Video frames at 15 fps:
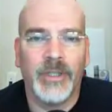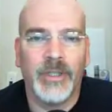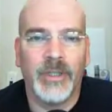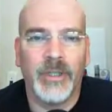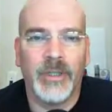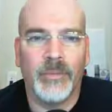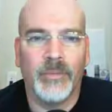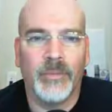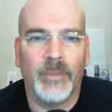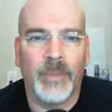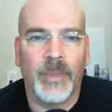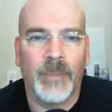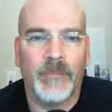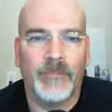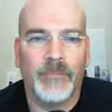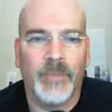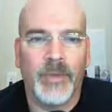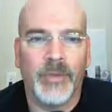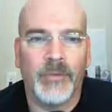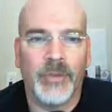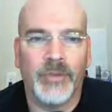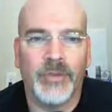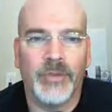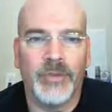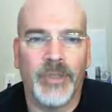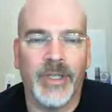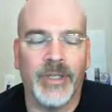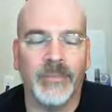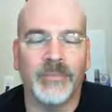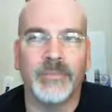Or I should
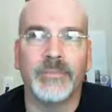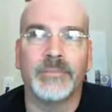say